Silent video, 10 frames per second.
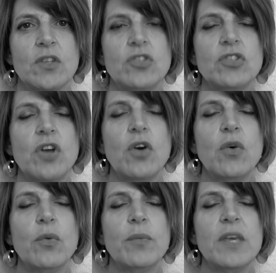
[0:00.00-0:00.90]

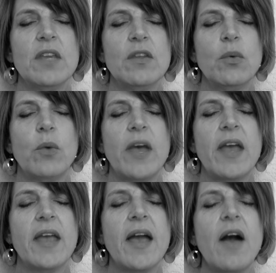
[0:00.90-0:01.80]
Show me the
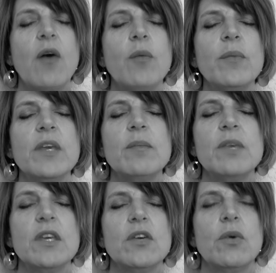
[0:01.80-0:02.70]
way. Help me
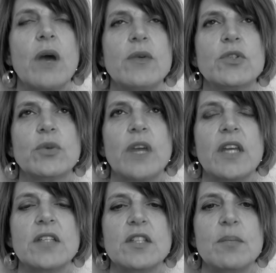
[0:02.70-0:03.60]
be who I was
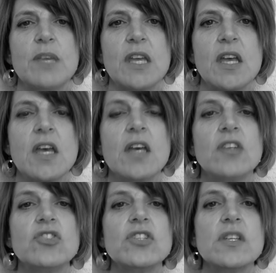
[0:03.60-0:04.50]
created to be.
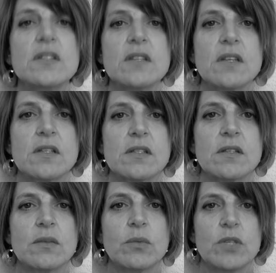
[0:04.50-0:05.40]

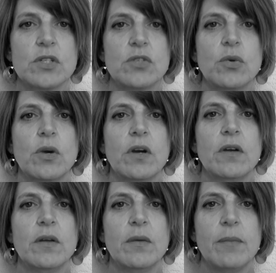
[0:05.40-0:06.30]
Jesus, restore
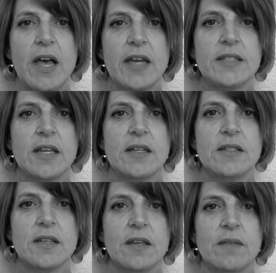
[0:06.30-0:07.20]
my
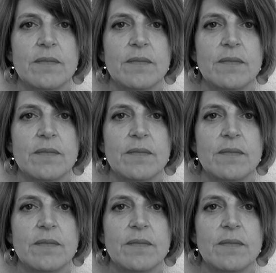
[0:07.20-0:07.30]
identity.